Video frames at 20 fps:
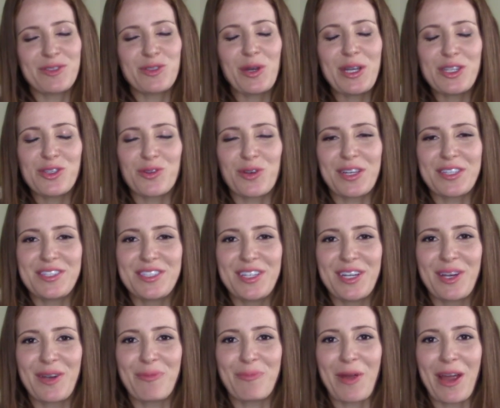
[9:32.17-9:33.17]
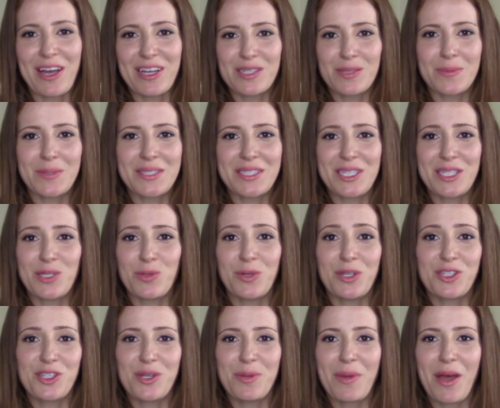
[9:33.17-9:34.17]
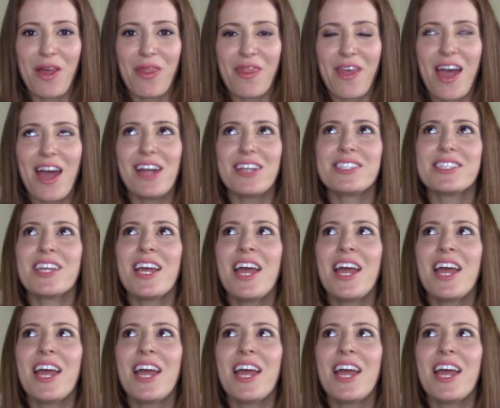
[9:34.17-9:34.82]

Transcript: So I trusted my husband's intuition about that.